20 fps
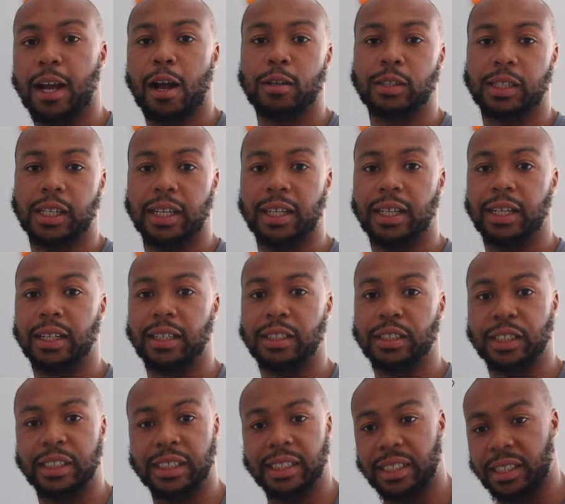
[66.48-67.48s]
I was gonna
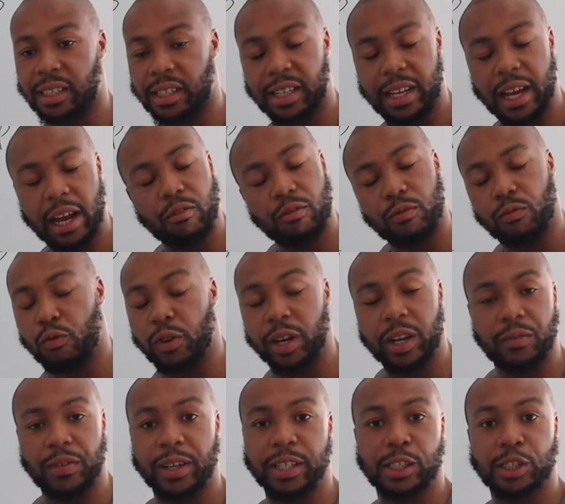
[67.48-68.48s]
just get rid
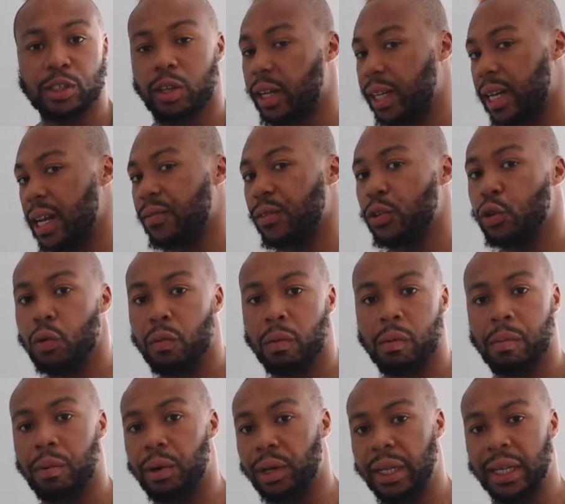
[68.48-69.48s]
of it just so I could have a
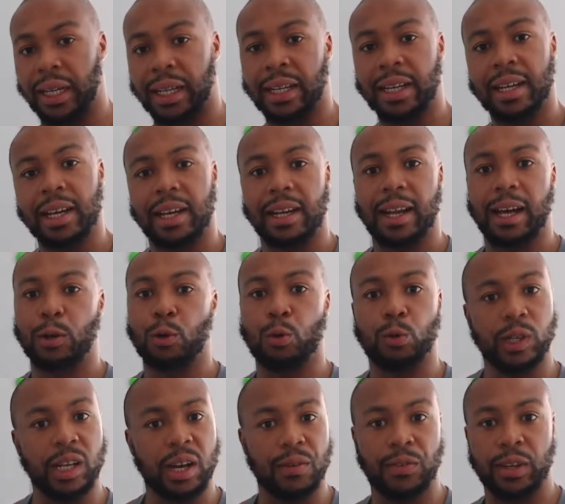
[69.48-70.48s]
normal body like
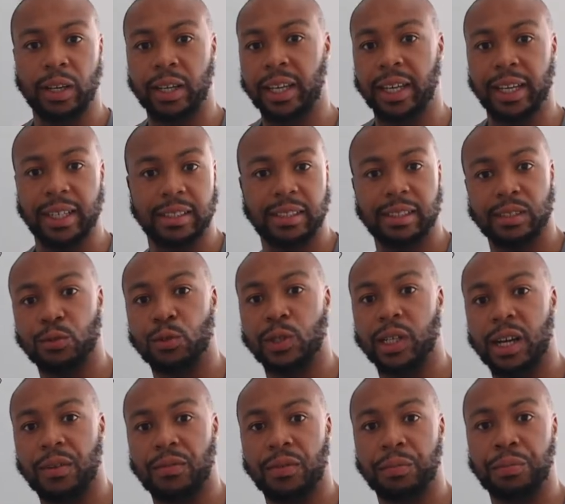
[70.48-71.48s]
all the other kids and all
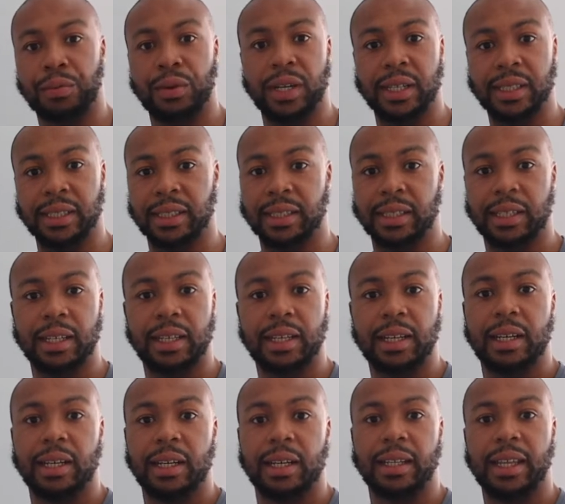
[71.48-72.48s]
the other boys
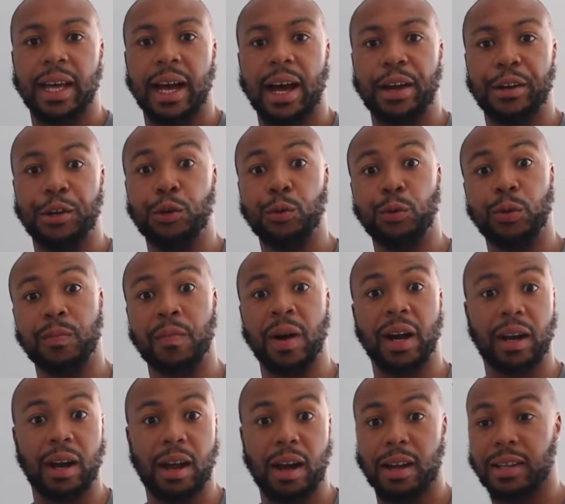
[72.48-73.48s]
that I knew in my
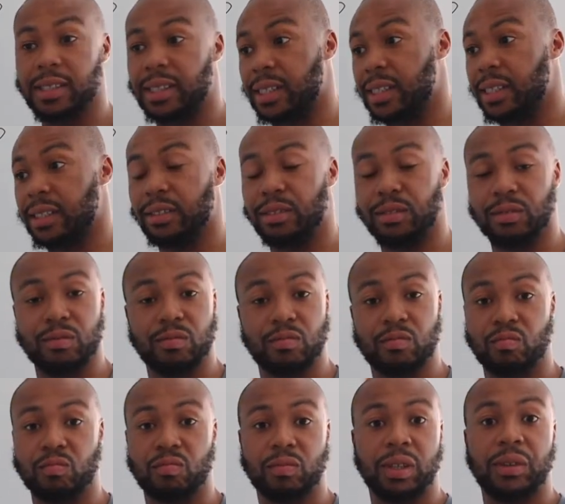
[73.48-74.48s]
class and,
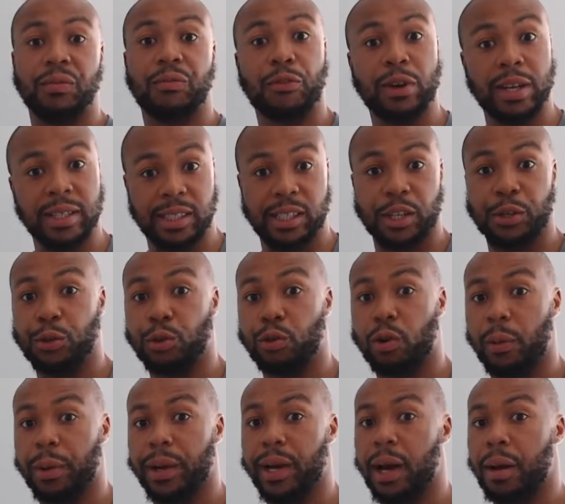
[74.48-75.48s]
and friends I knew
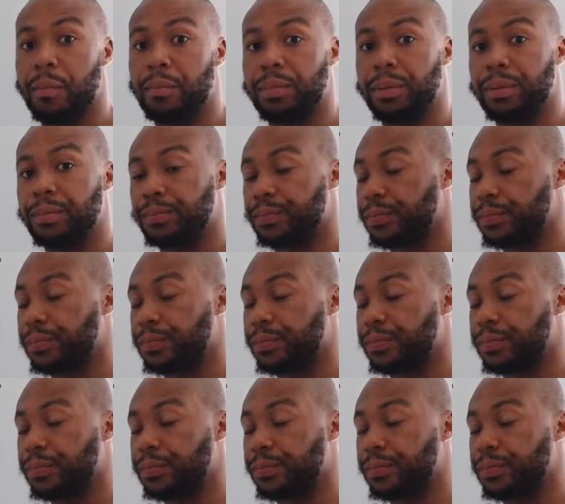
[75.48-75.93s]
growing up.